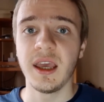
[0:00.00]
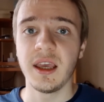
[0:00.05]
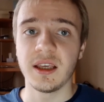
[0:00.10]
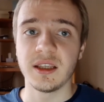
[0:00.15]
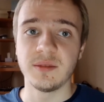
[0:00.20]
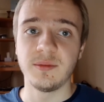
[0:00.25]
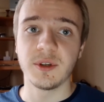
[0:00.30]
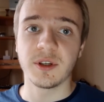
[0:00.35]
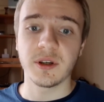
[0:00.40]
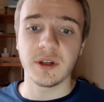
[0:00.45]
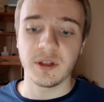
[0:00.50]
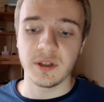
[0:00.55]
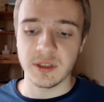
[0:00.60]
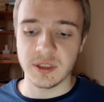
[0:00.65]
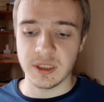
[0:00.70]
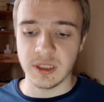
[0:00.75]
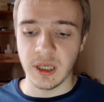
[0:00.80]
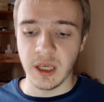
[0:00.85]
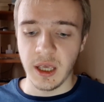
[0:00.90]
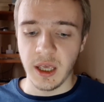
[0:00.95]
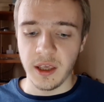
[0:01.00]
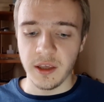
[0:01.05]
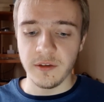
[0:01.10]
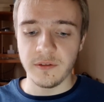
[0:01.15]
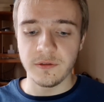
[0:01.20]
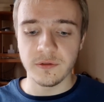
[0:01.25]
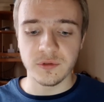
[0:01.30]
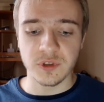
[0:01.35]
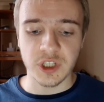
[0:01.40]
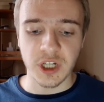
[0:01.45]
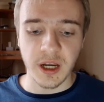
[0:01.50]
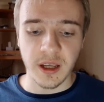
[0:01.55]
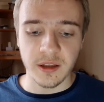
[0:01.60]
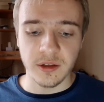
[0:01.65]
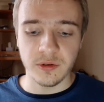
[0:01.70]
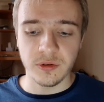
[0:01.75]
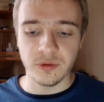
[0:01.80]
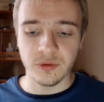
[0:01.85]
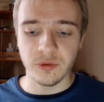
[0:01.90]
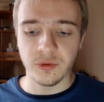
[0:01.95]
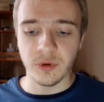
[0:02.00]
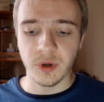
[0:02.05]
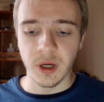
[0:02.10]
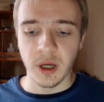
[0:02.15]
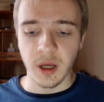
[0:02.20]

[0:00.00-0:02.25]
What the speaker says: is because if you try to